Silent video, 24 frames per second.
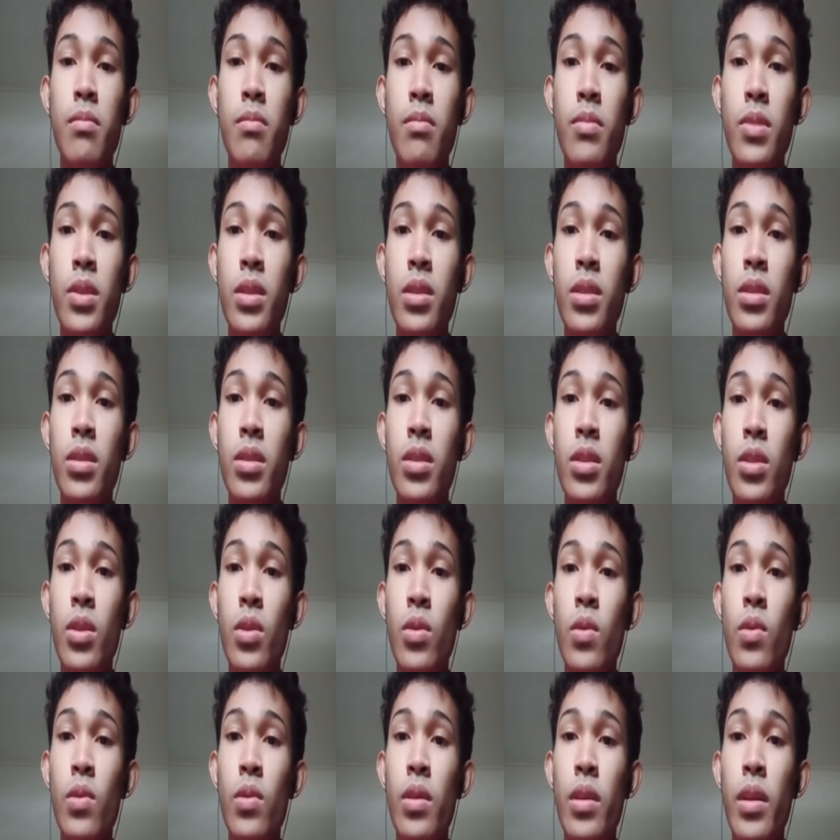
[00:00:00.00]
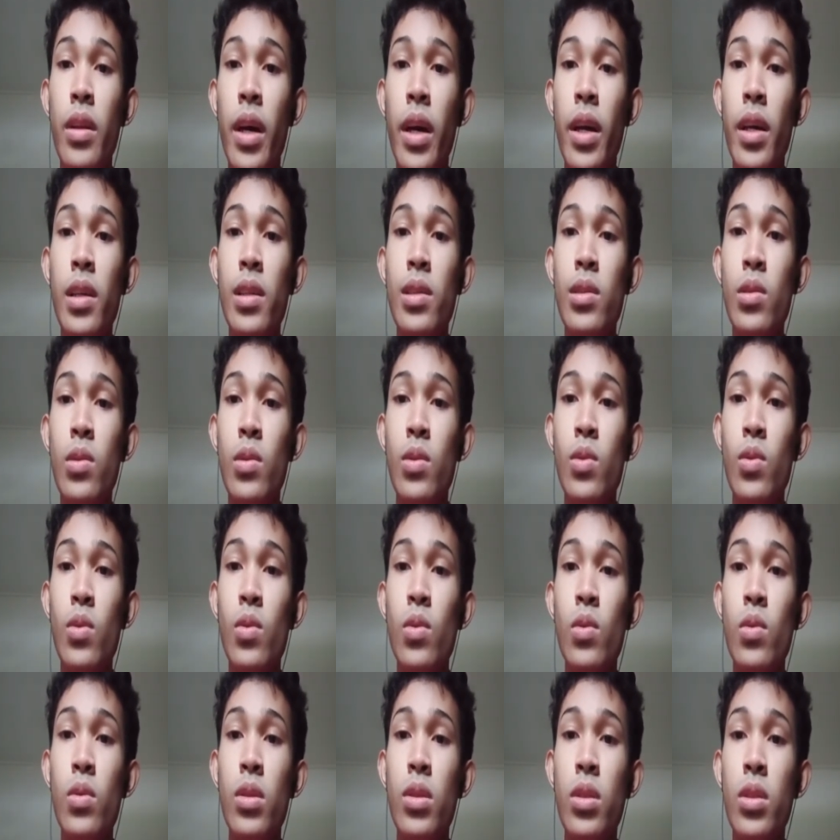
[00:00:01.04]

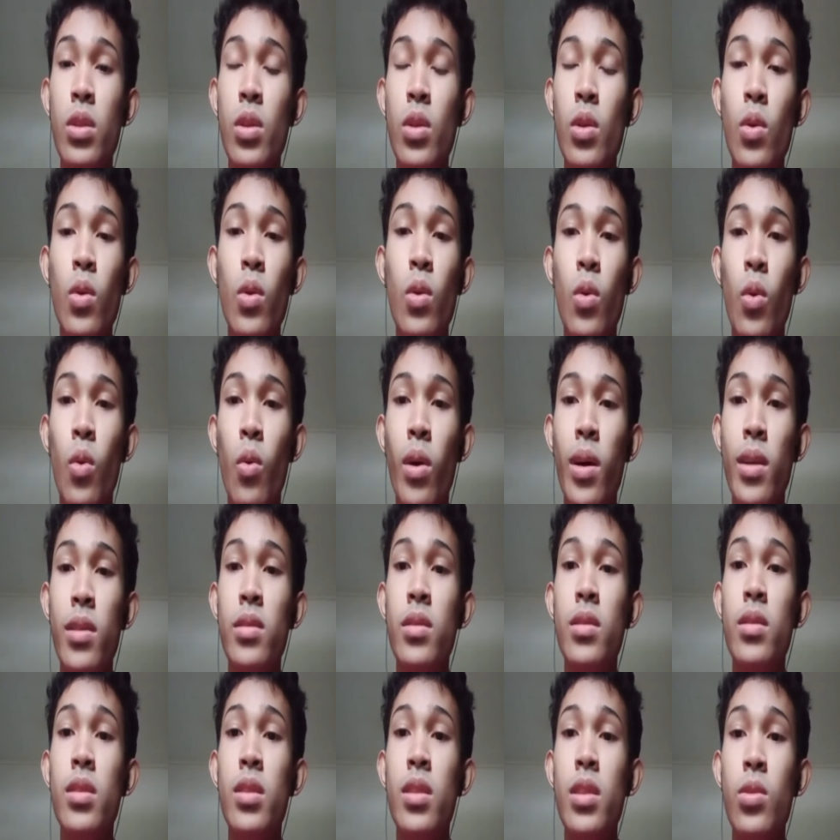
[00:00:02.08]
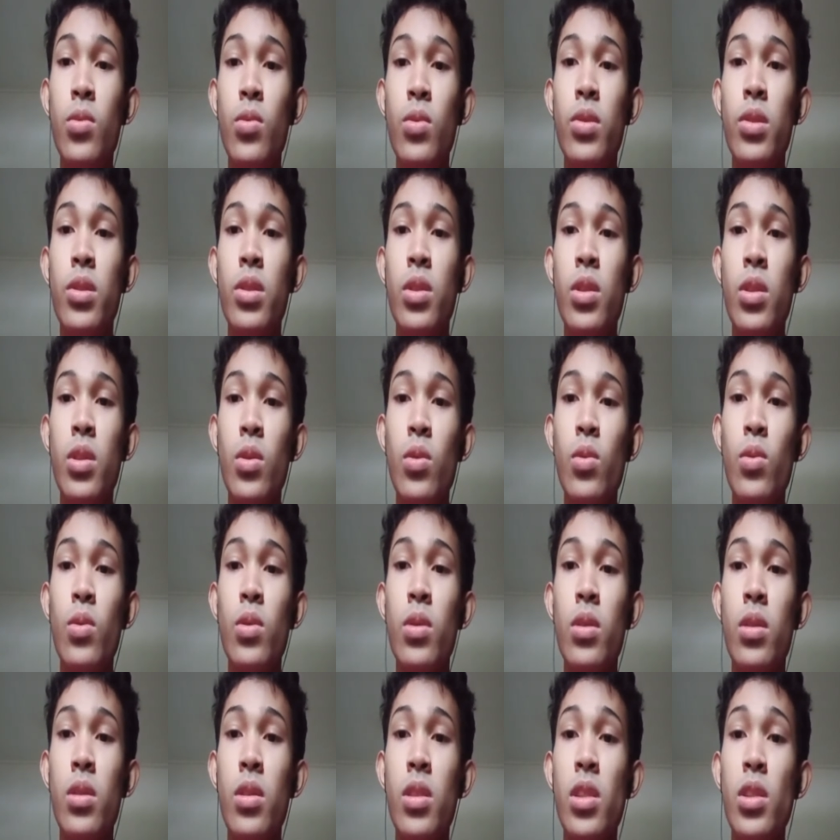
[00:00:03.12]

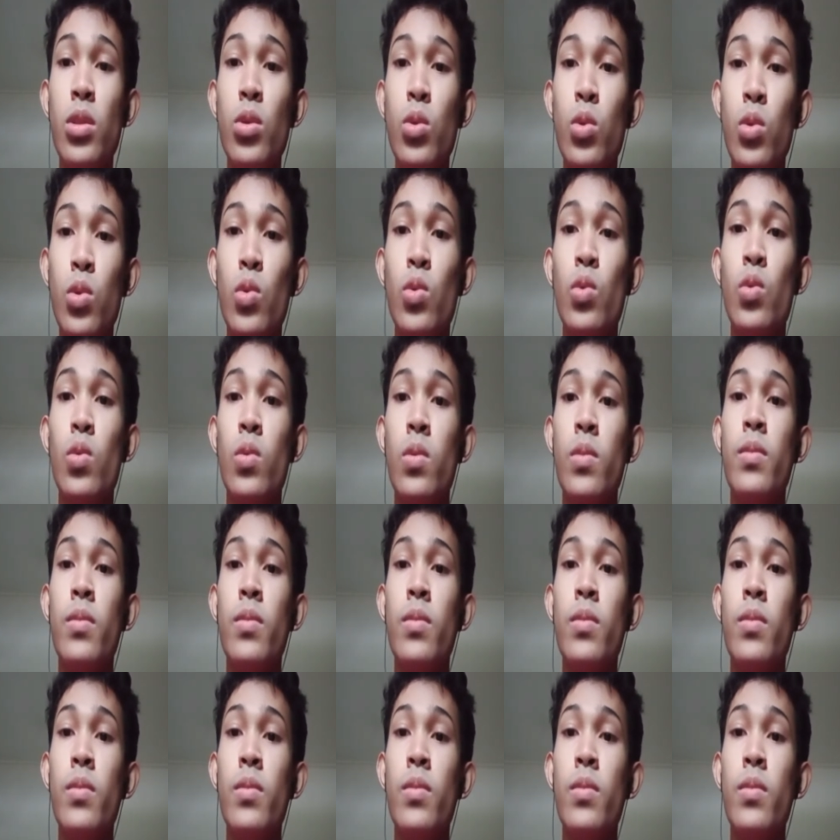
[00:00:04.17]
B0920100032.